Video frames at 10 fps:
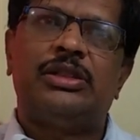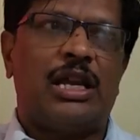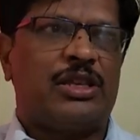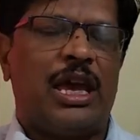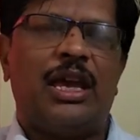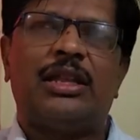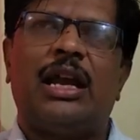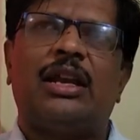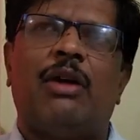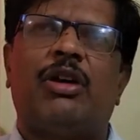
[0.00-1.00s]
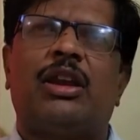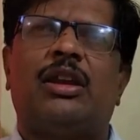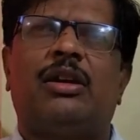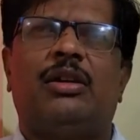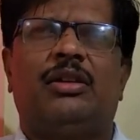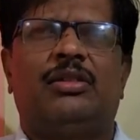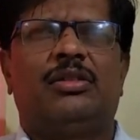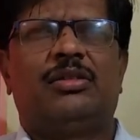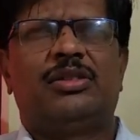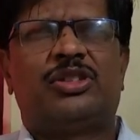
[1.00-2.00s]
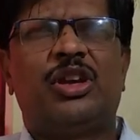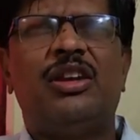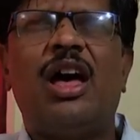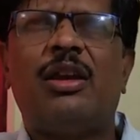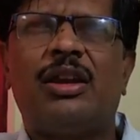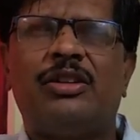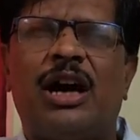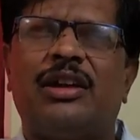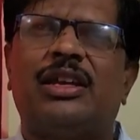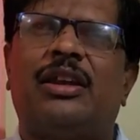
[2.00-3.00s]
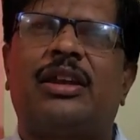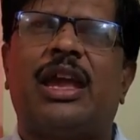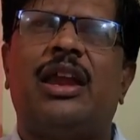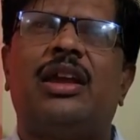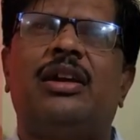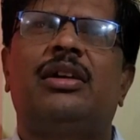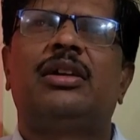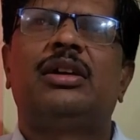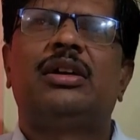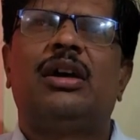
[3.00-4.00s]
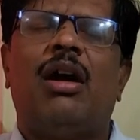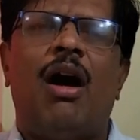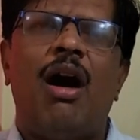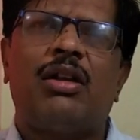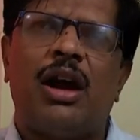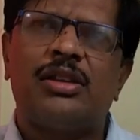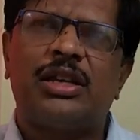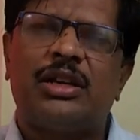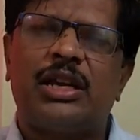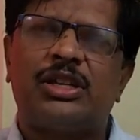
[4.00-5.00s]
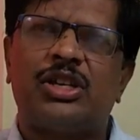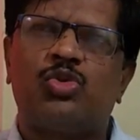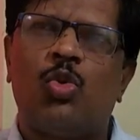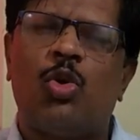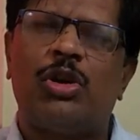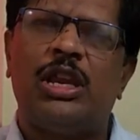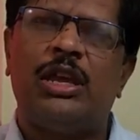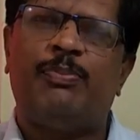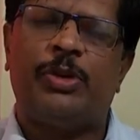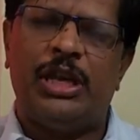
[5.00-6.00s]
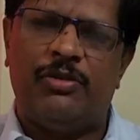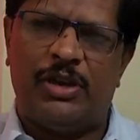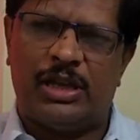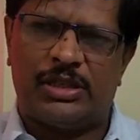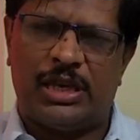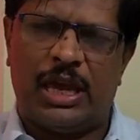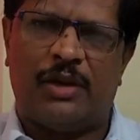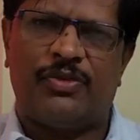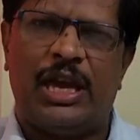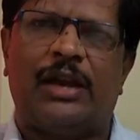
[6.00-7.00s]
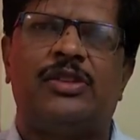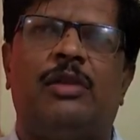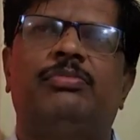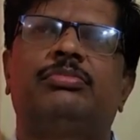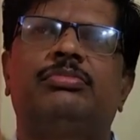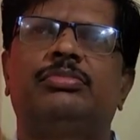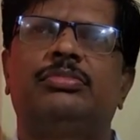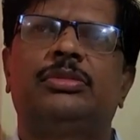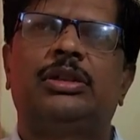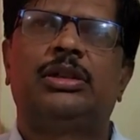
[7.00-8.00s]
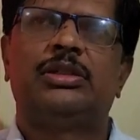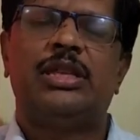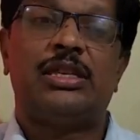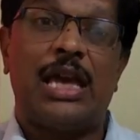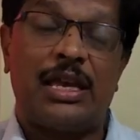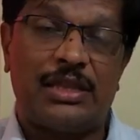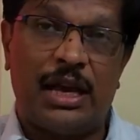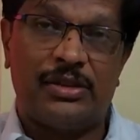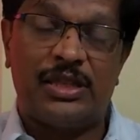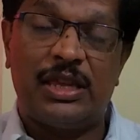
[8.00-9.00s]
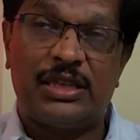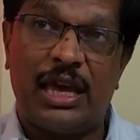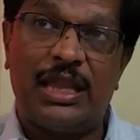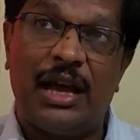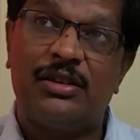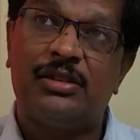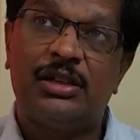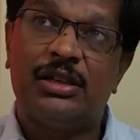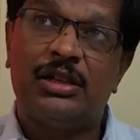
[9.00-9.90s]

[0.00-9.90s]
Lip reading: they are saying that our son or daughter getting all concentrations only previous day of the exam. They say that